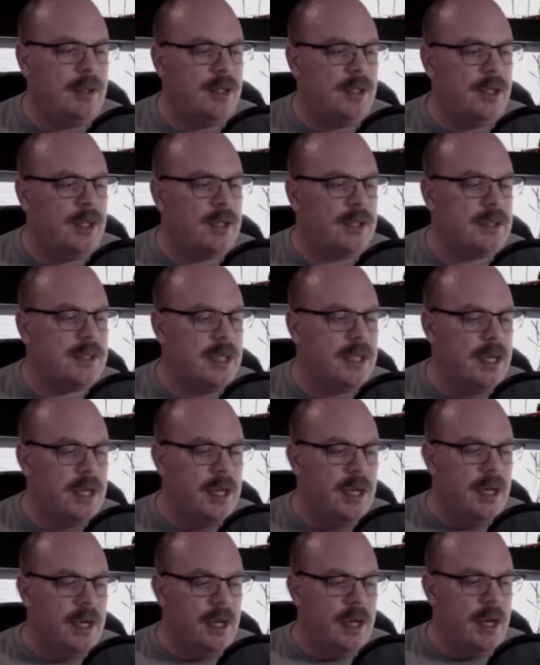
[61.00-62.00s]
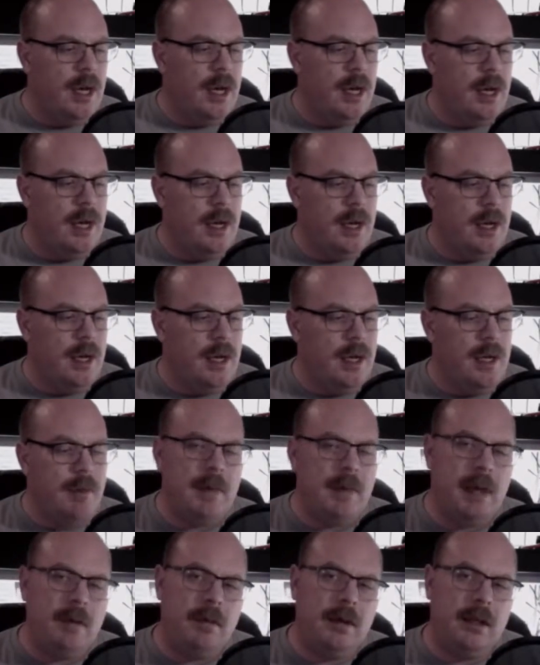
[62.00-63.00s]
looked, and
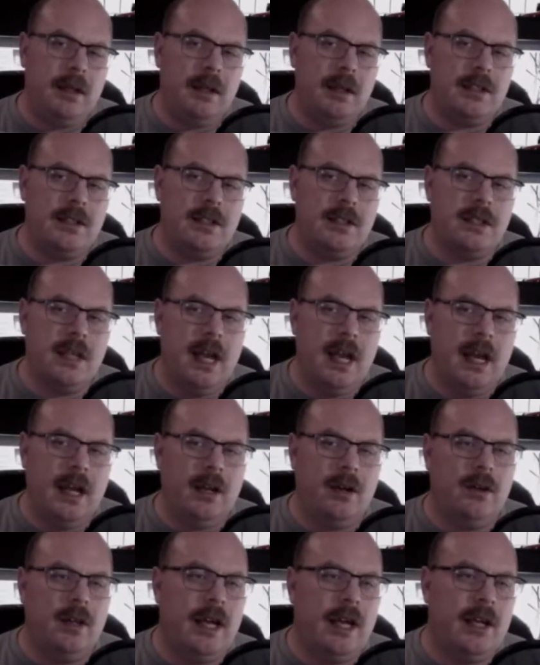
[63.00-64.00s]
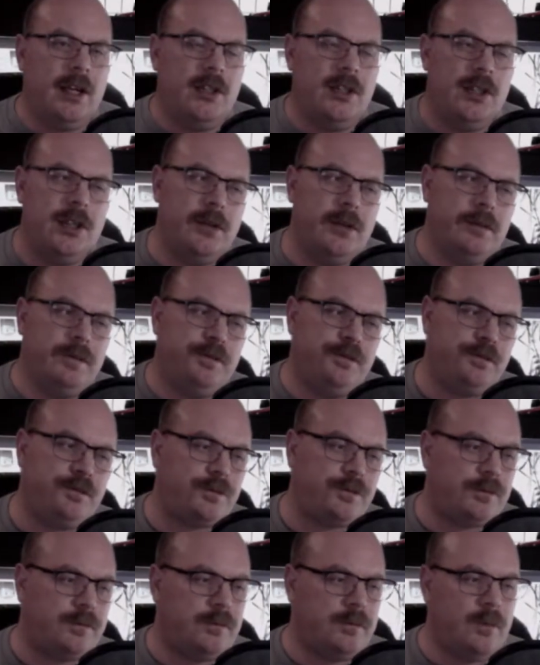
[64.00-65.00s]
maybe this is an angle I can do,
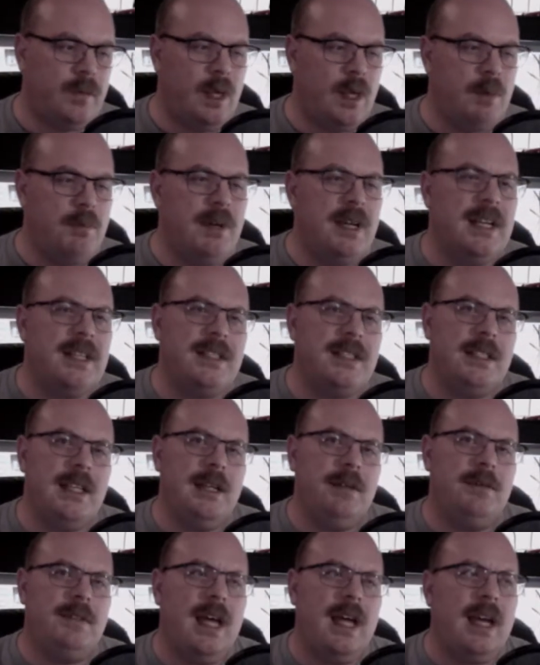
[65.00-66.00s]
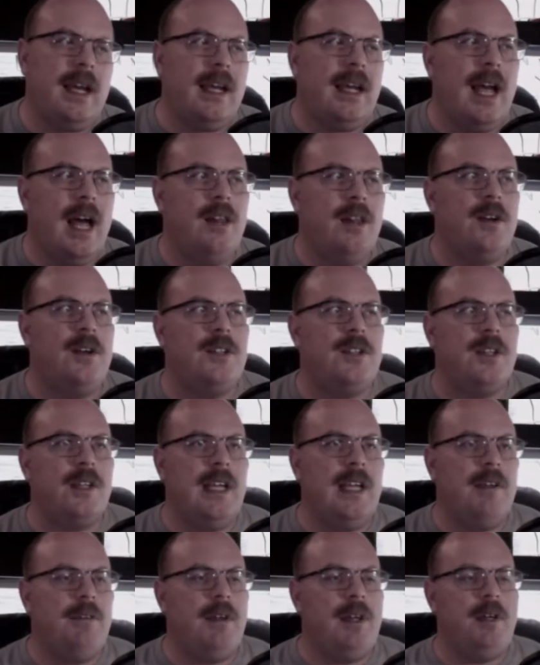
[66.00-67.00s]
but it seems that Gallards are
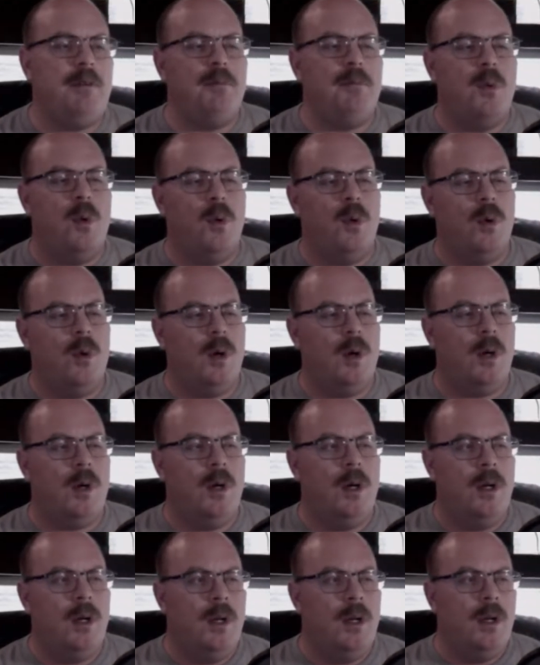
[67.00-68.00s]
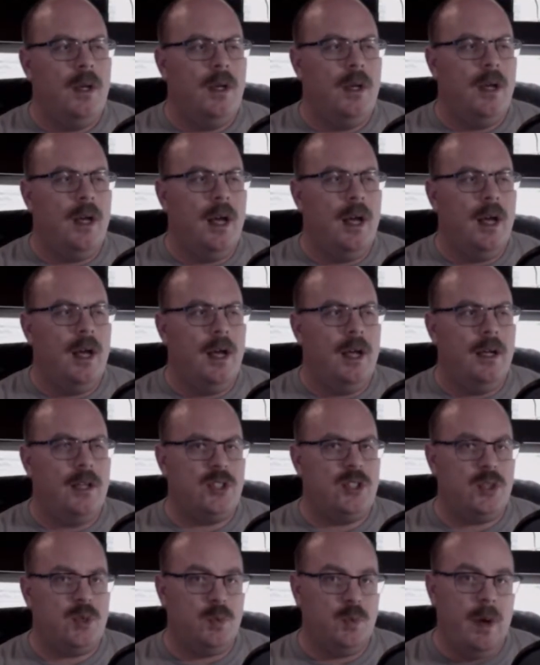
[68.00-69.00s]
giving more
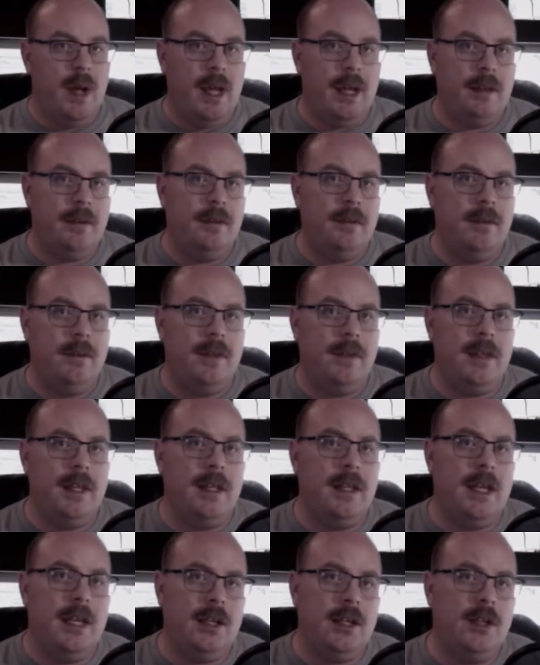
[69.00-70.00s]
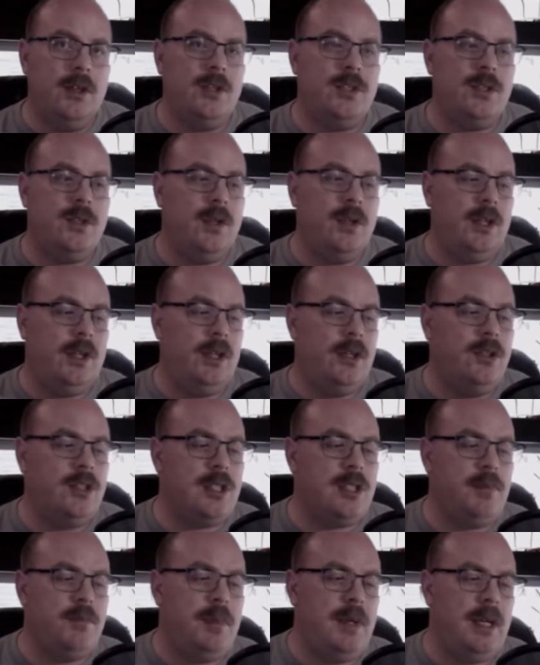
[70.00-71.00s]
sweat than they used to. It used
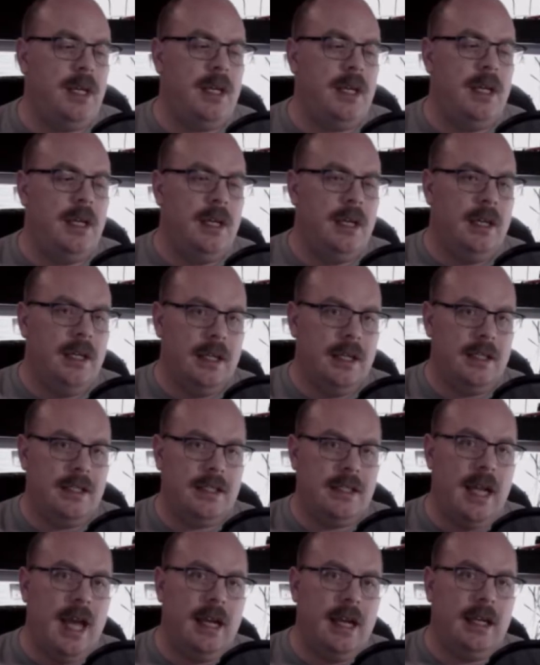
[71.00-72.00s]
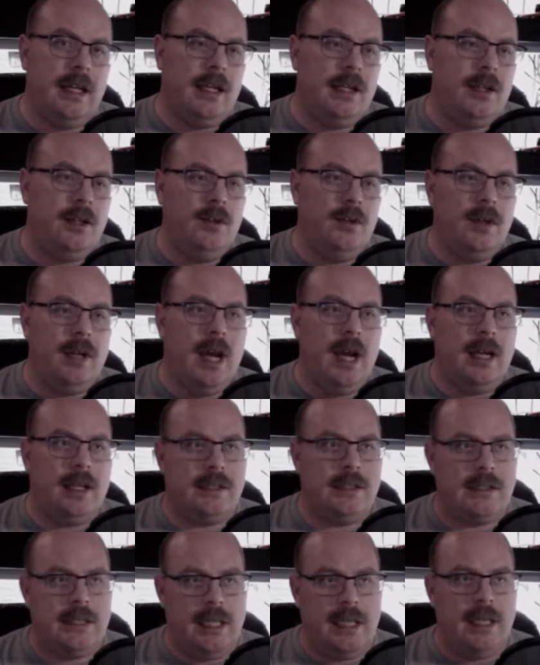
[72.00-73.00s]
to be a static, you got
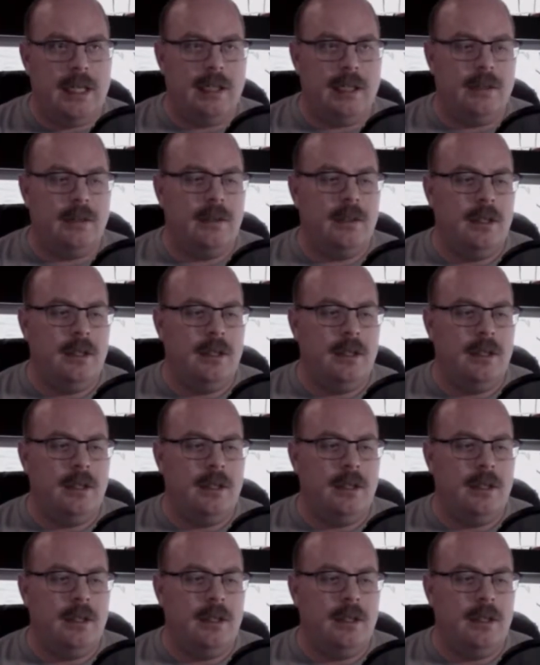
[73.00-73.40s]
10